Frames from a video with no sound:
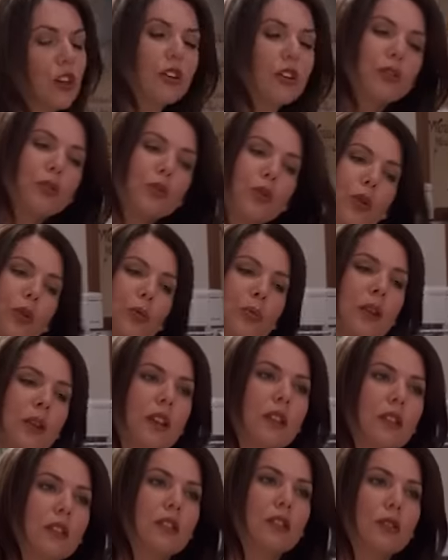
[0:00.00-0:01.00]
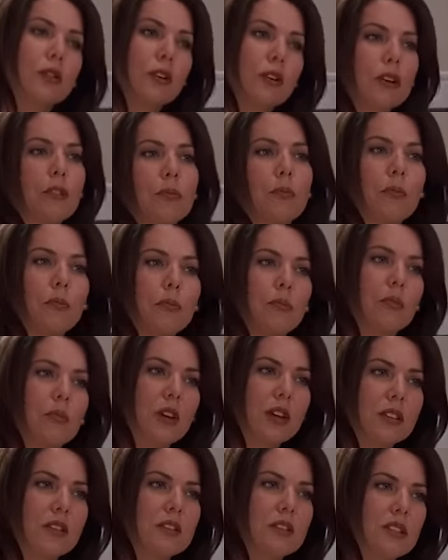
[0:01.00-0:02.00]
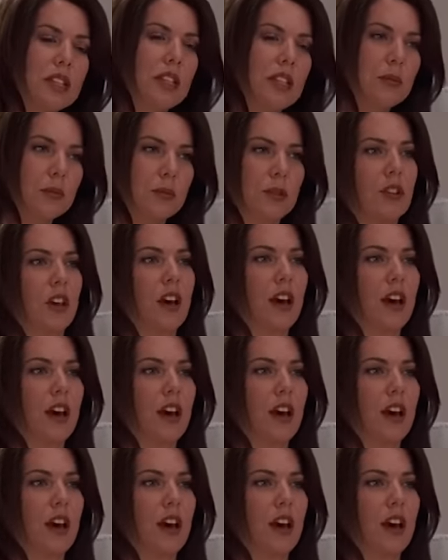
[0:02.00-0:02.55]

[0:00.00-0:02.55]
She also told me you're a teams